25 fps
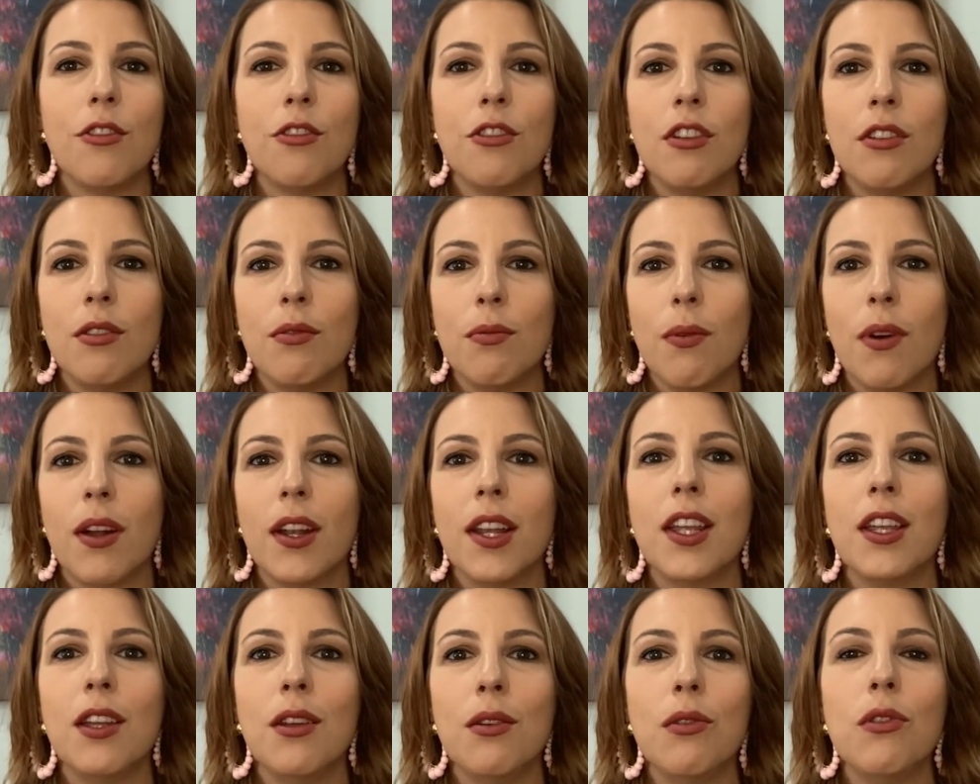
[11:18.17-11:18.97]
She's
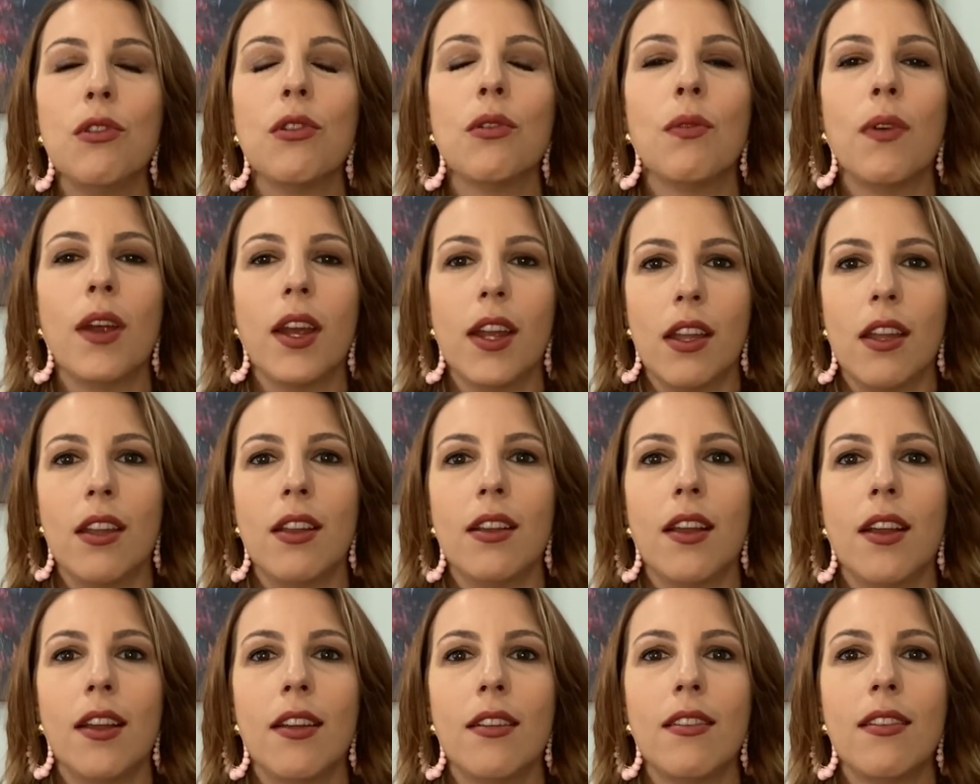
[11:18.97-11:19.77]
wanting you to
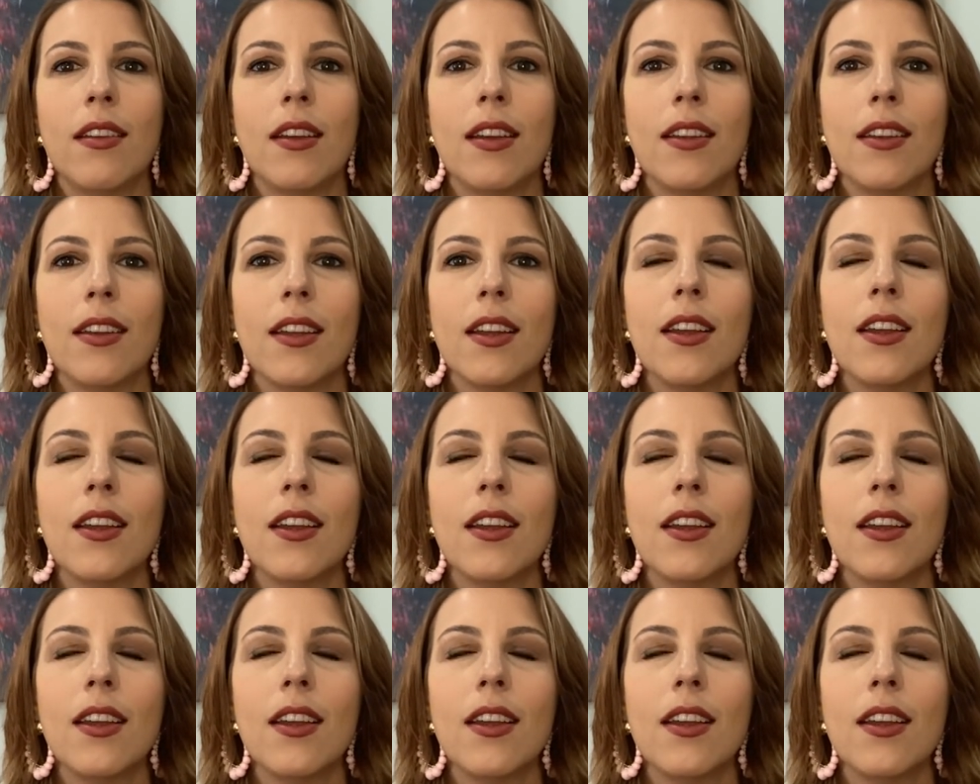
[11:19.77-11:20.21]
recognize it.